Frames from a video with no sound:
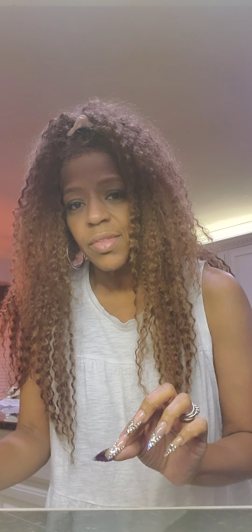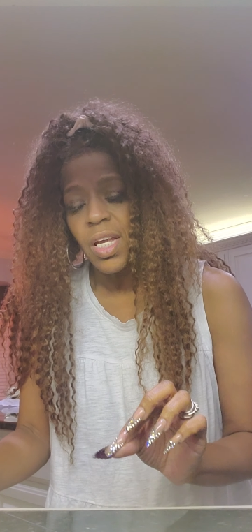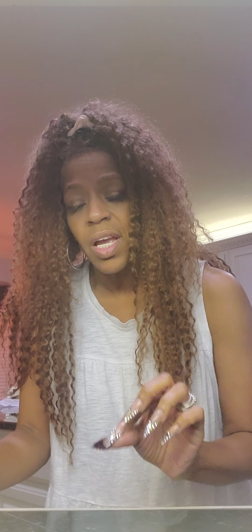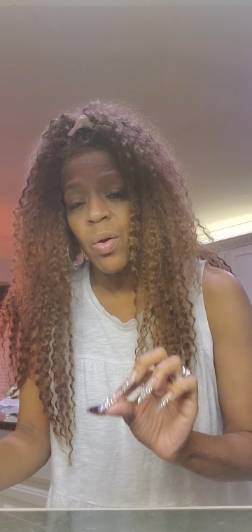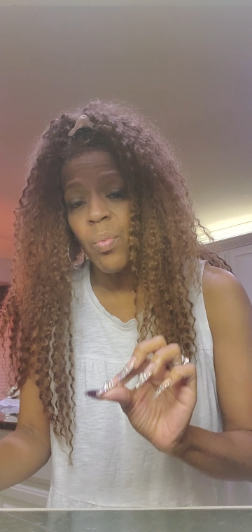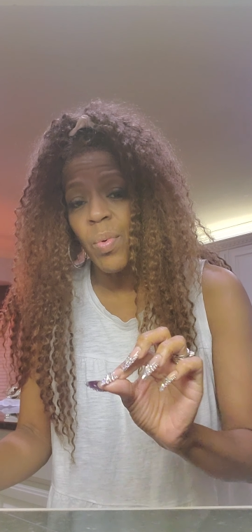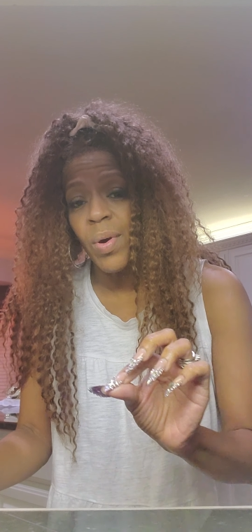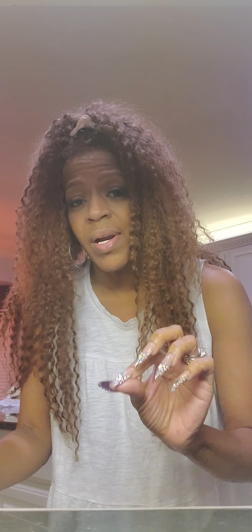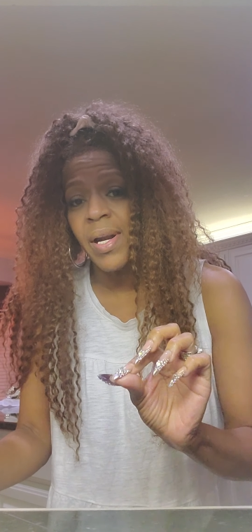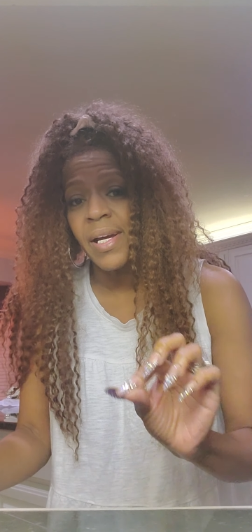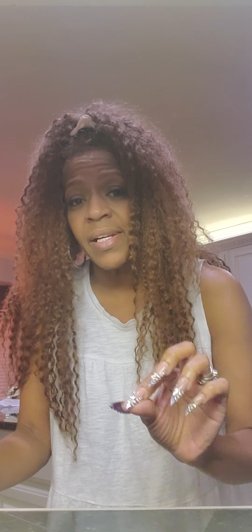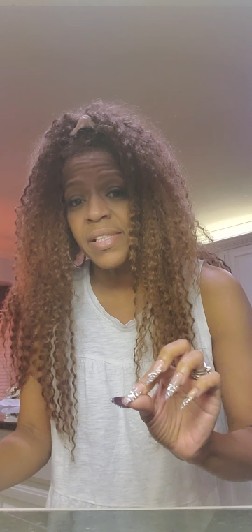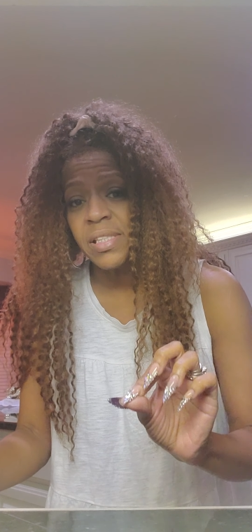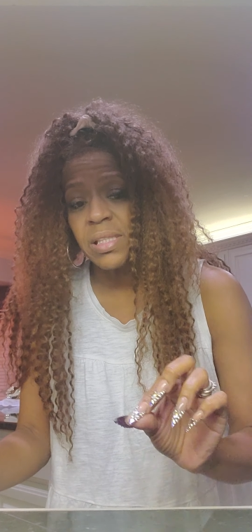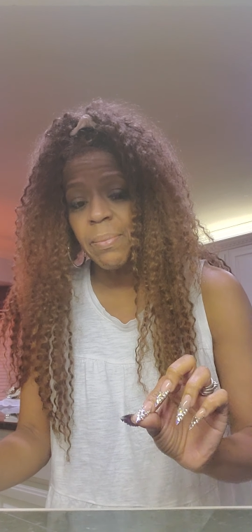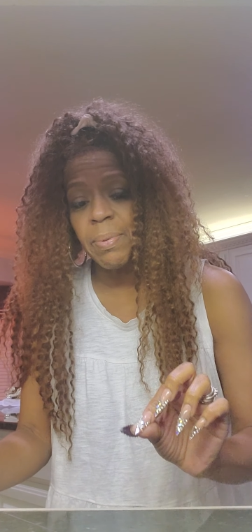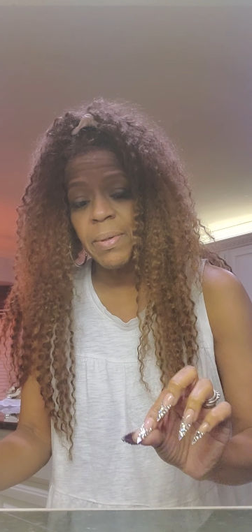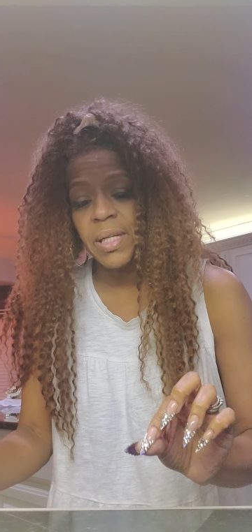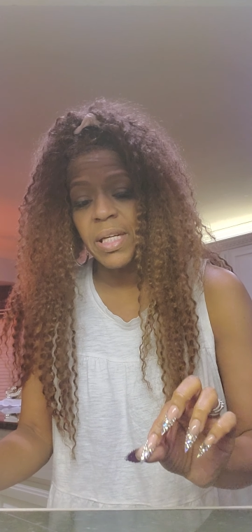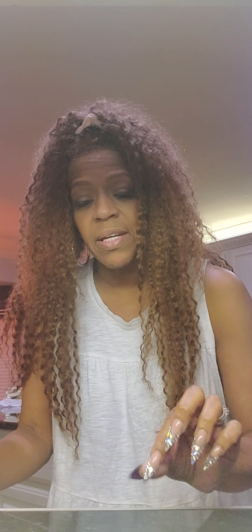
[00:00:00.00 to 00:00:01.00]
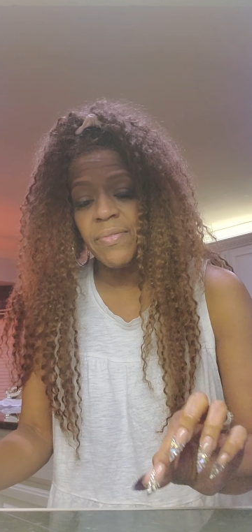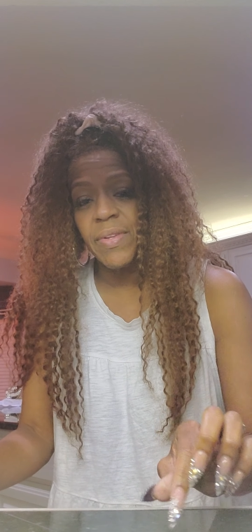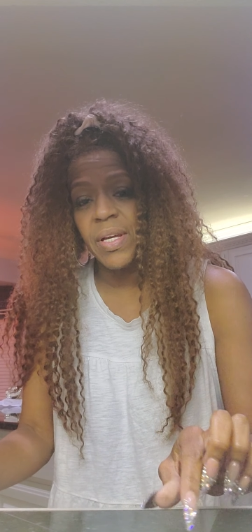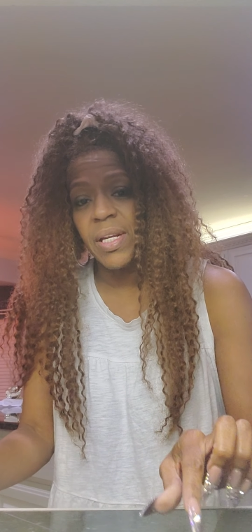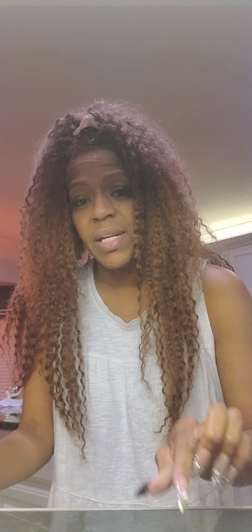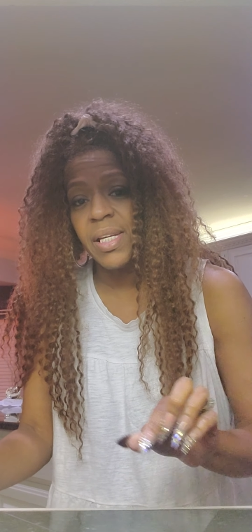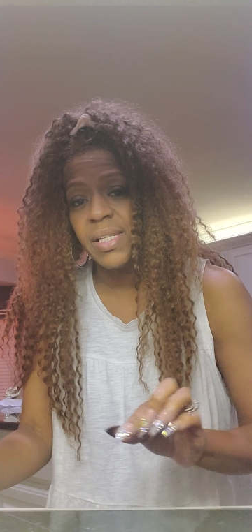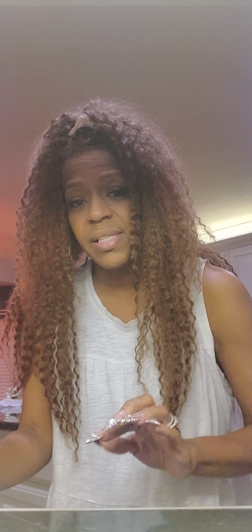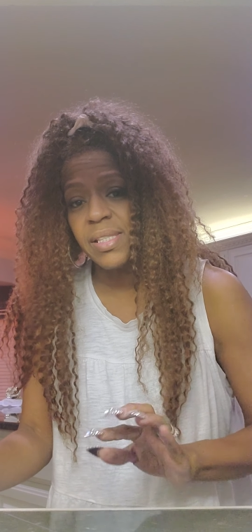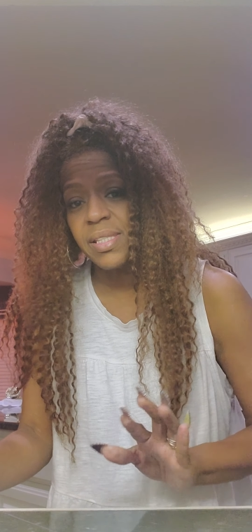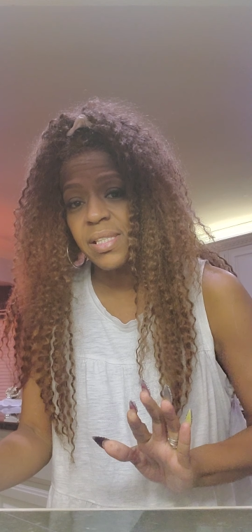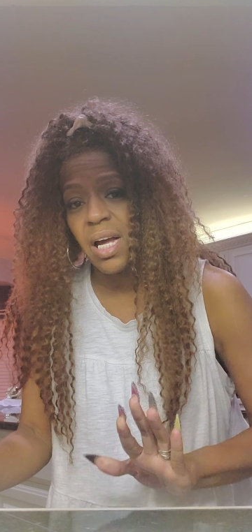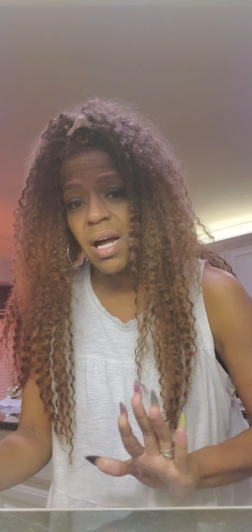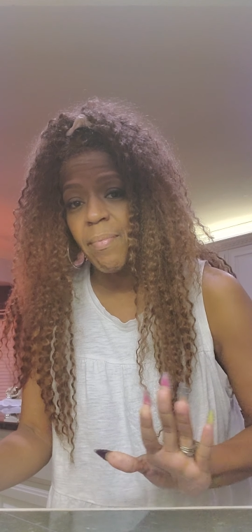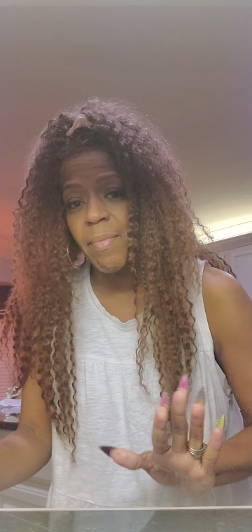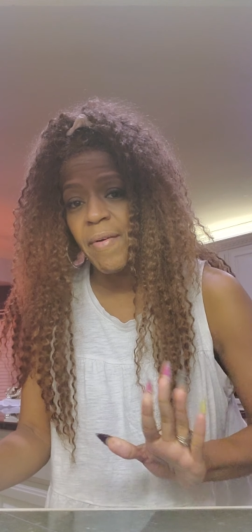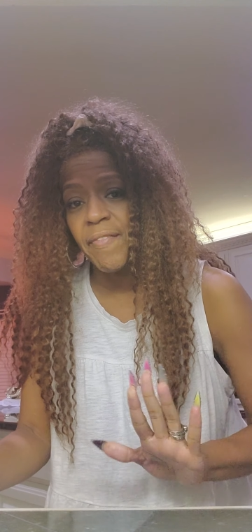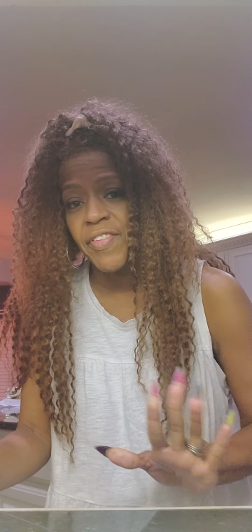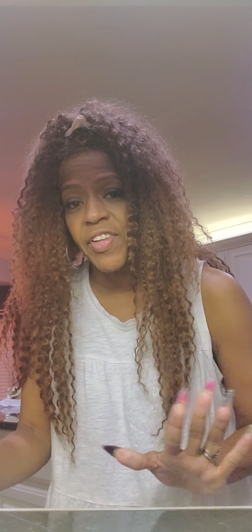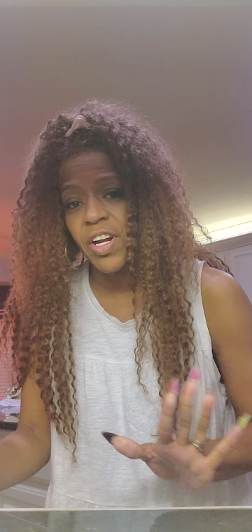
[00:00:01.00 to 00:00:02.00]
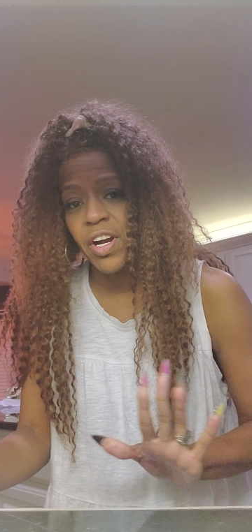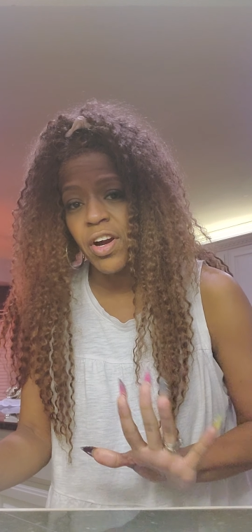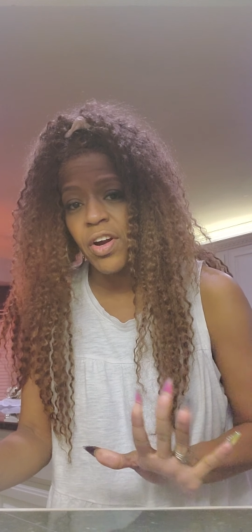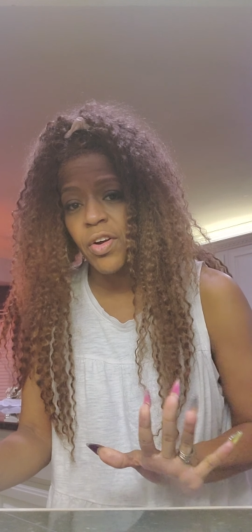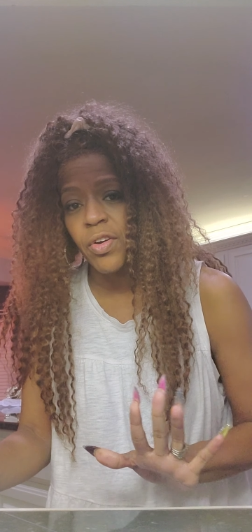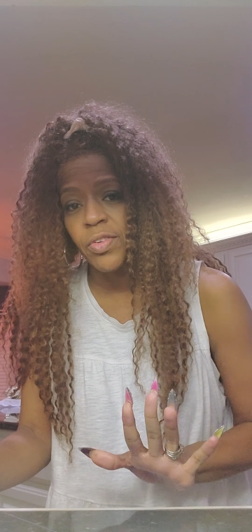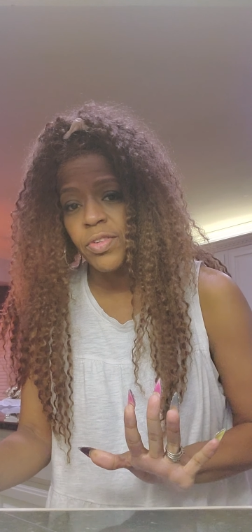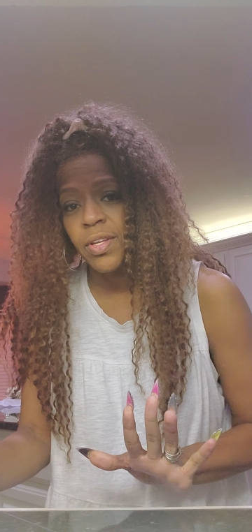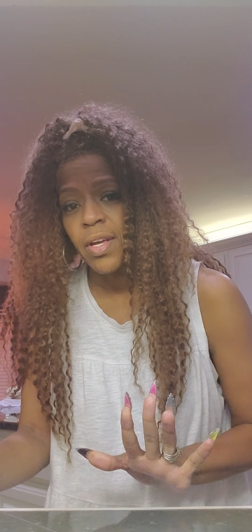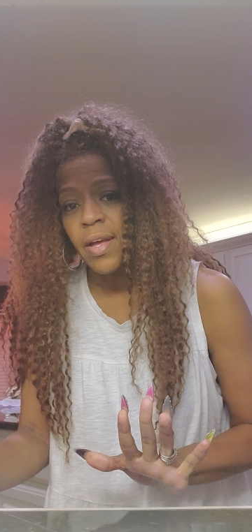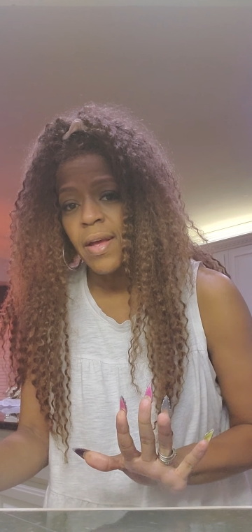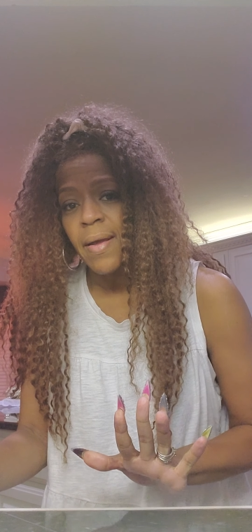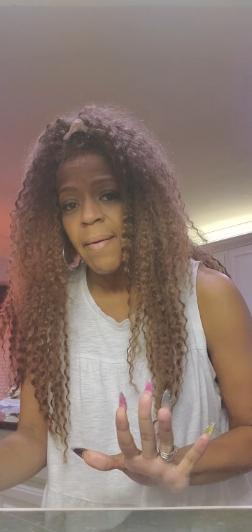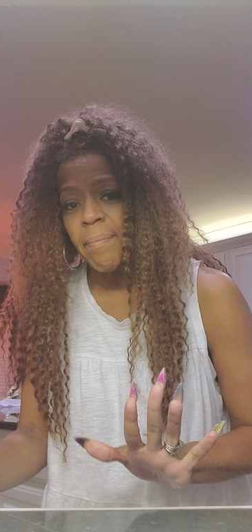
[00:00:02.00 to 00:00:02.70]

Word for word: and want us to believe that he's scum of the earth